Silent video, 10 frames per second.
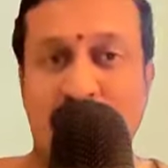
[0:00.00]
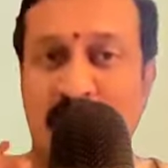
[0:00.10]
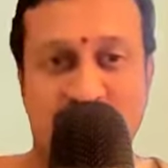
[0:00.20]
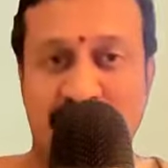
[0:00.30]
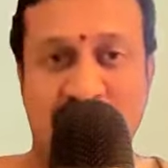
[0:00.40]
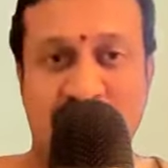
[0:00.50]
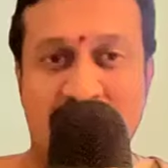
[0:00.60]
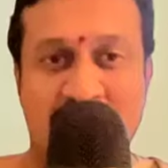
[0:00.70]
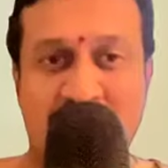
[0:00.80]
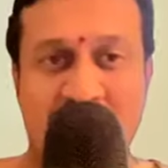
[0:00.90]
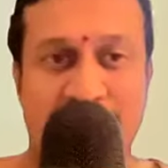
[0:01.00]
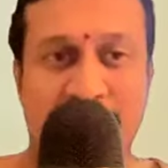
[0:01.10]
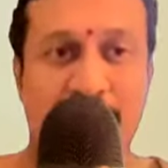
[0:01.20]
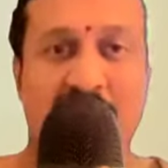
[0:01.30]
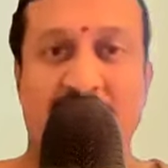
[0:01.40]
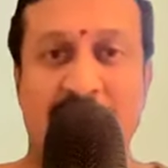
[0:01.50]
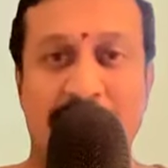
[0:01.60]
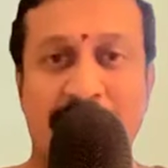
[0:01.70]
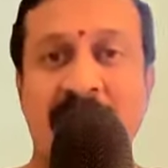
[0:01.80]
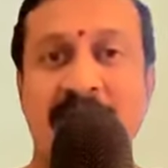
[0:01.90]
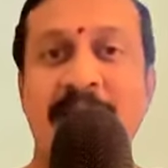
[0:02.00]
of this Brahmandam.